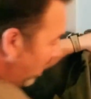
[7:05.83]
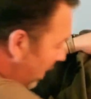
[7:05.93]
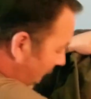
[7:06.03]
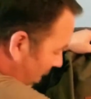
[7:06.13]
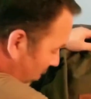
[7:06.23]

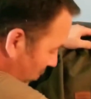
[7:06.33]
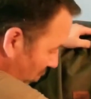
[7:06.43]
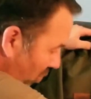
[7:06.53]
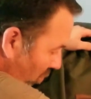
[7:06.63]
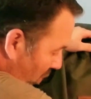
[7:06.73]
Now,
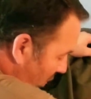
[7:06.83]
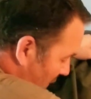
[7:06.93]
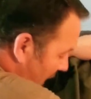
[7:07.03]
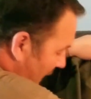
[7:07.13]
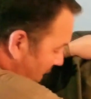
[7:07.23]
one
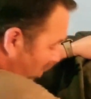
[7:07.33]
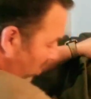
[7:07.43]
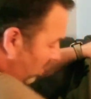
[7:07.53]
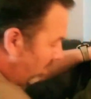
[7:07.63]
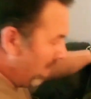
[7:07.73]
thing I
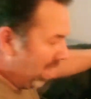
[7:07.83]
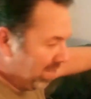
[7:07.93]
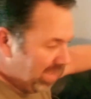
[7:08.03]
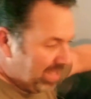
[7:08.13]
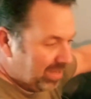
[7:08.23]
noticed about
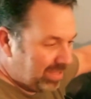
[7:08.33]
it,